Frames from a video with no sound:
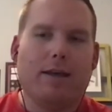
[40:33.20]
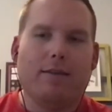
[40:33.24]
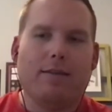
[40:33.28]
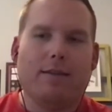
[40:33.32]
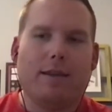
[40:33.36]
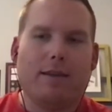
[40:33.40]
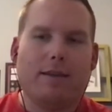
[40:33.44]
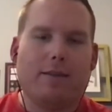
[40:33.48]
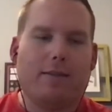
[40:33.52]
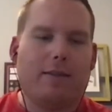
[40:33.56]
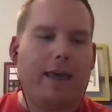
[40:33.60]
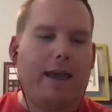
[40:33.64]

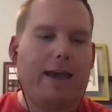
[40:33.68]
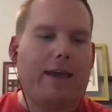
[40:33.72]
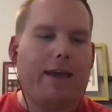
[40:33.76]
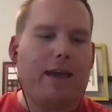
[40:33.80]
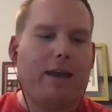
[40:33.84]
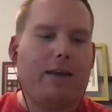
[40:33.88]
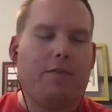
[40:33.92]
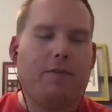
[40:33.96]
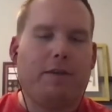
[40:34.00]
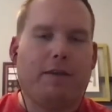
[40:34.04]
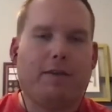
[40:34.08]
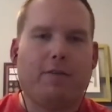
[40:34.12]
Like that
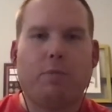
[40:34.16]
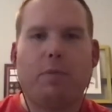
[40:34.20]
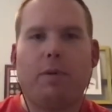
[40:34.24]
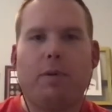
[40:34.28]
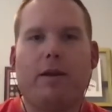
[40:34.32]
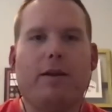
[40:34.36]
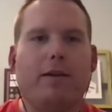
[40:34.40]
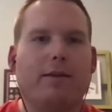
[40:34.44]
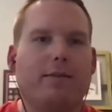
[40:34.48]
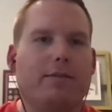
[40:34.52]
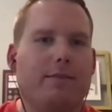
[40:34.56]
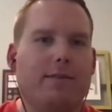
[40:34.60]
kind of
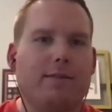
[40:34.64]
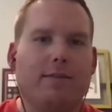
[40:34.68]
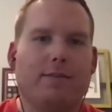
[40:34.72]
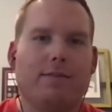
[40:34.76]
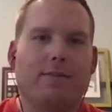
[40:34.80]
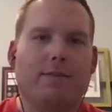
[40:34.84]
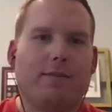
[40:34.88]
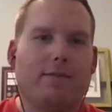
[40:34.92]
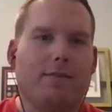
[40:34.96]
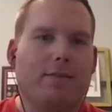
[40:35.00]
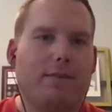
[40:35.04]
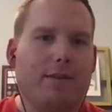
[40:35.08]
experience
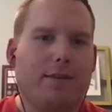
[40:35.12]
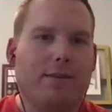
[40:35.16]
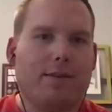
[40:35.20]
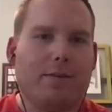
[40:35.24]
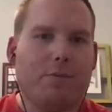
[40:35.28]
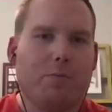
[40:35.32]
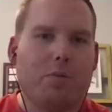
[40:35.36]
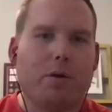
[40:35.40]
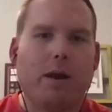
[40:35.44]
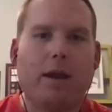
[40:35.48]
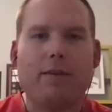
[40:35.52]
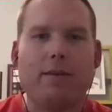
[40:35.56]
is
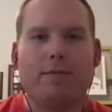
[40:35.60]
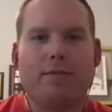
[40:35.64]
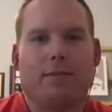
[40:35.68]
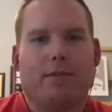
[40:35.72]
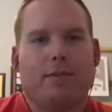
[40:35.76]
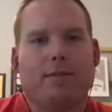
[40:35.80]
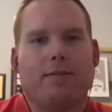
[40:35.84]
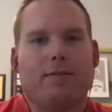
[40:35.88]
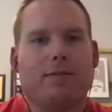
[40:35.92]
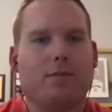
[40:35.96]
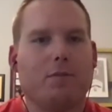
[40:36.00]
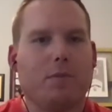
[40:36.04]

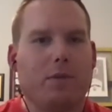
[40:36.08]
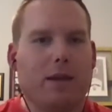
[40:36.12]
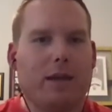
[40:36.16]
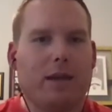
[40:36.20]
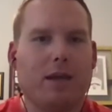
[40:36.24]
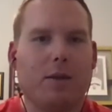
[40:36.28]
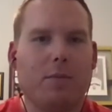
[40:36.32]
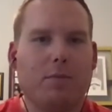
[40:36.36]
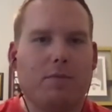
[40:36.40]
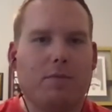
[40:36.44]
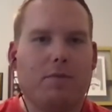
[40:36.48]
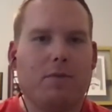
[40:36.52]
priceless when it
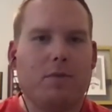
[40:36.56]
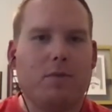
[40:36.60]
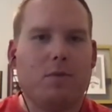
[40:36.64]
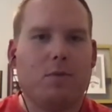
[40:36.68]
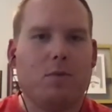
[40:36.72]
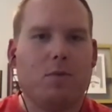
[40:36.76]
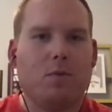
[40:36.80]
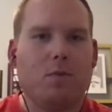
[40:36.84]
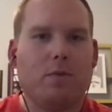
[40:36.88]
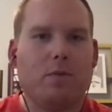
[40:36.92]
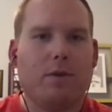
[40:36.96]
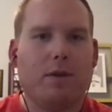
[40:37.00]
comes
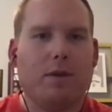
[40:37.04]
to